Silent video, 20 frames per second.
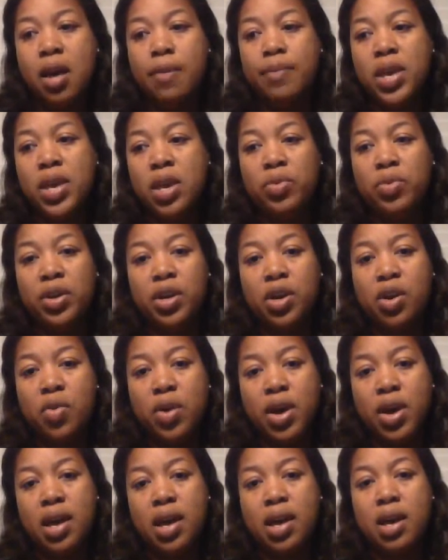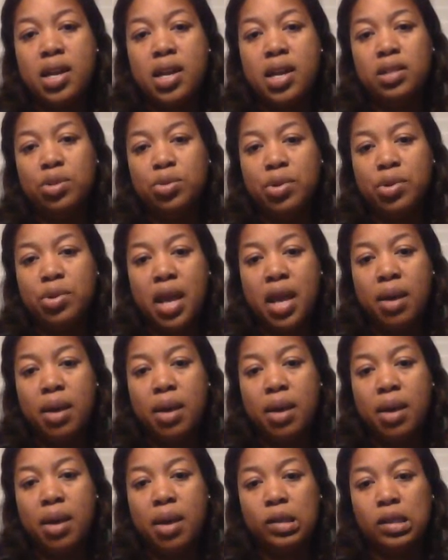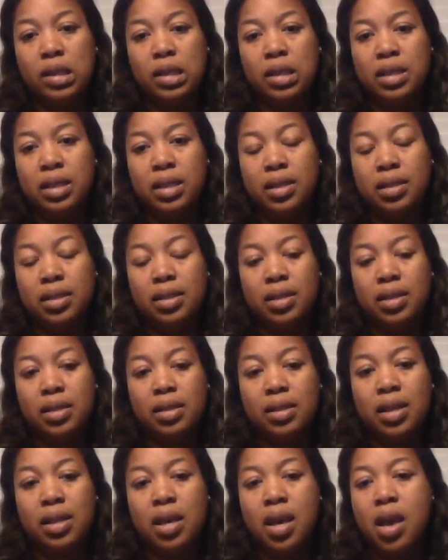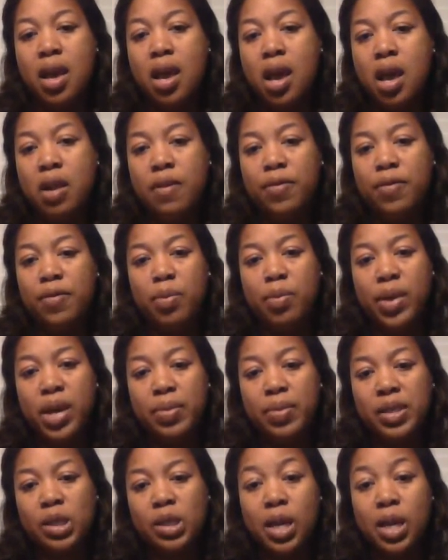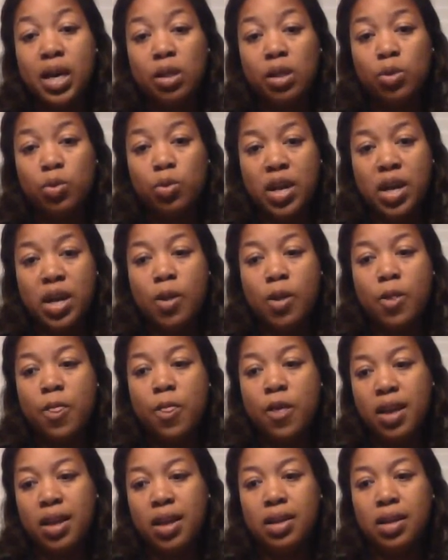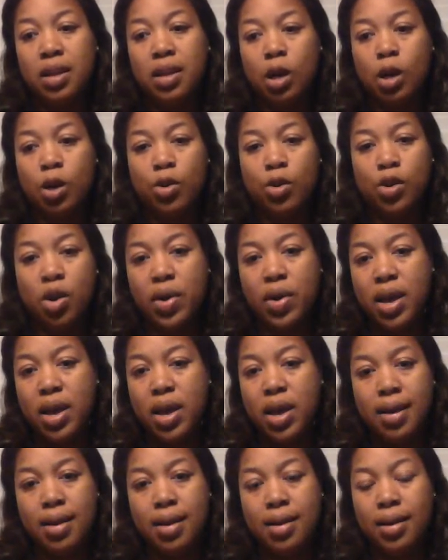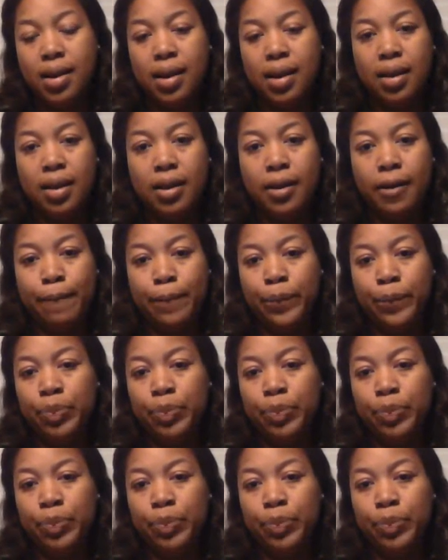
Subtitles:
he would go ahead and do an amniocentesis, and if the baby's lungs were healthy, go ahead and